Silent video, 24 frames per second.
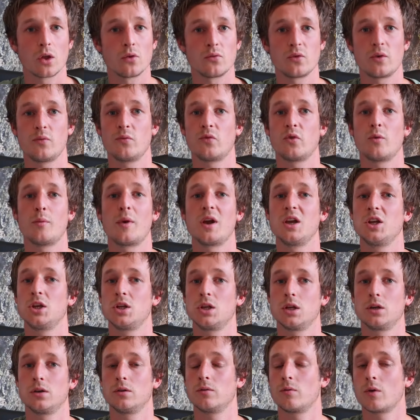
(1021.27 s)
of
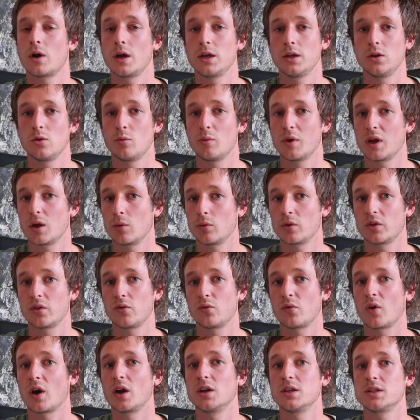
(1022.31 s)
information where you'll be able to
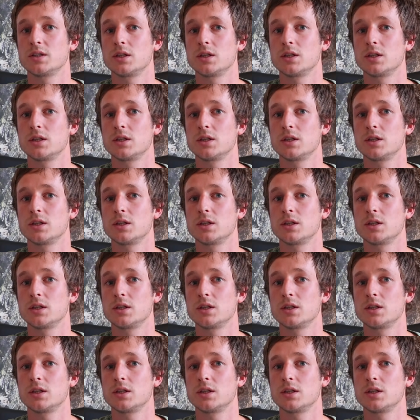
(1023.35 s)
find